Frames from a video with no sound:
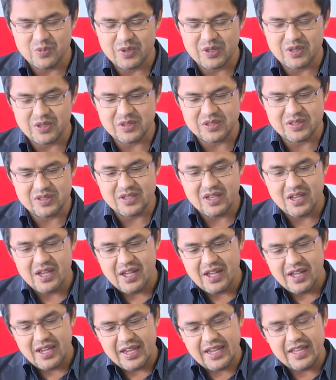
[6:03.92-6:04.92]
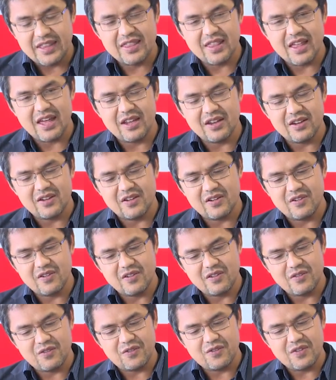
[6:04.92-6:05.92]
because in that
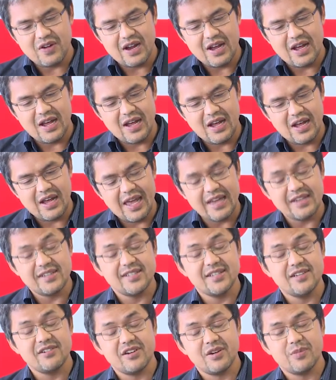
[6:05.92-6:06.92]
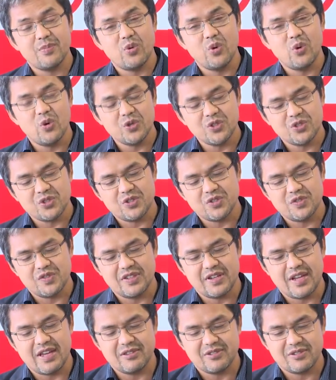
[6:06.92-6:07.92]
anterior portion of
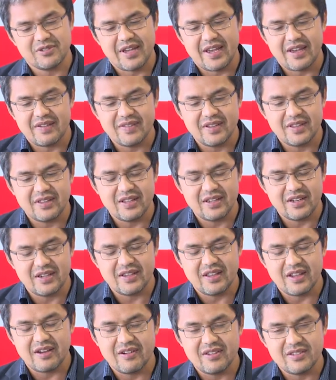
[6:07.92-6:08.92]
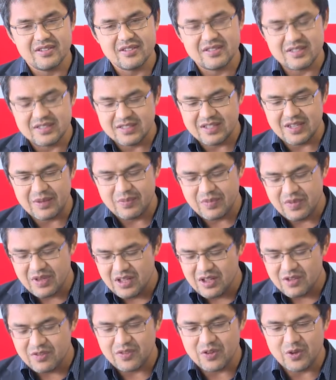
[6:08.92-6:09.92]
the nasal cavity, then there is some
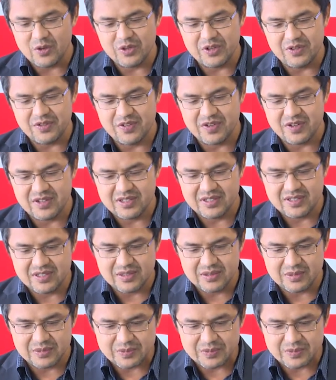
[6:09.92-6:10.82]
flow difference.